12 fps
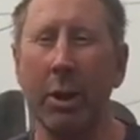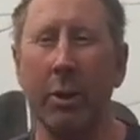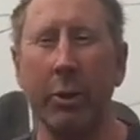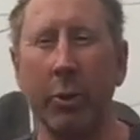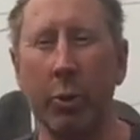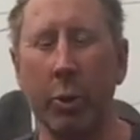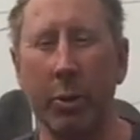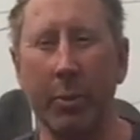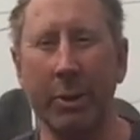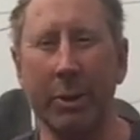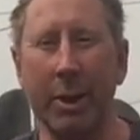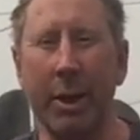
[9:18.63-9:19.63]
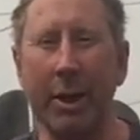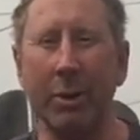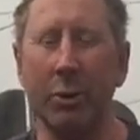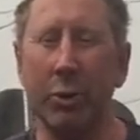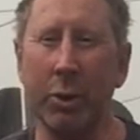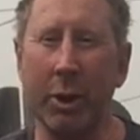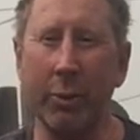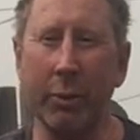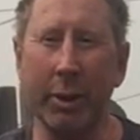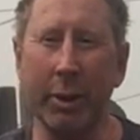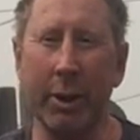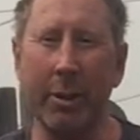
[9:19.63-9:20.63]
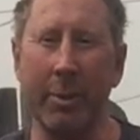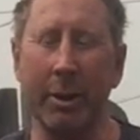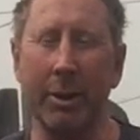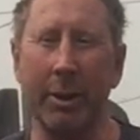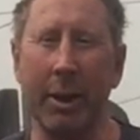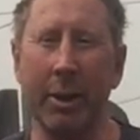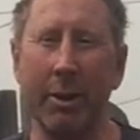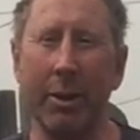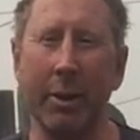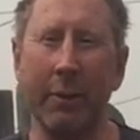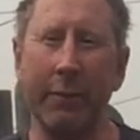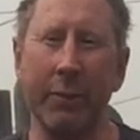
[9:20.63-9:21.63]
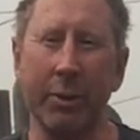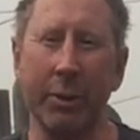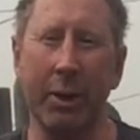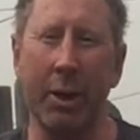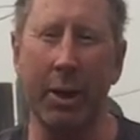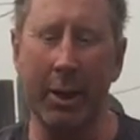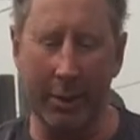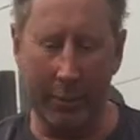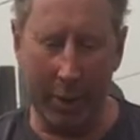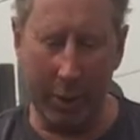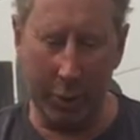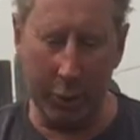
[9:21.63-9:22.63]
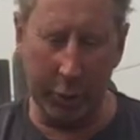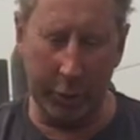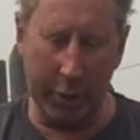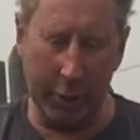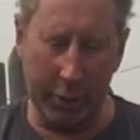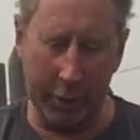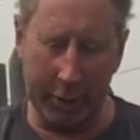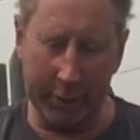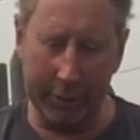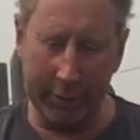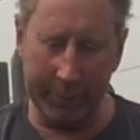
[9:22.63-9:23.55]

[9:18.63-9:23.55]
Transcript: the warmest days generally come at the end of July and early August.